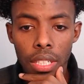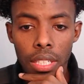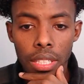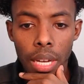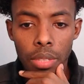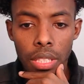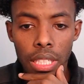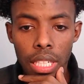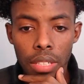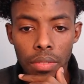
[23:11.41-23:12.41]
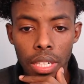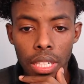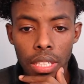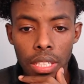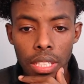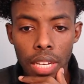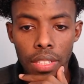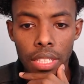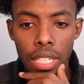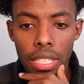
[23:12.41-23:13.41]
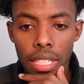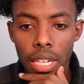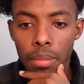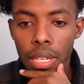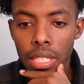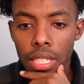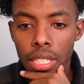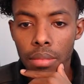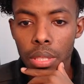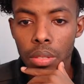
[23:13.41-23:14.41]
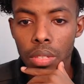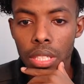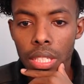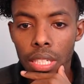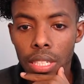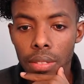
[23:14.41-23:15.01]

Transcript: Tempted to get in right here, just have a tight stop loss, anything below this line.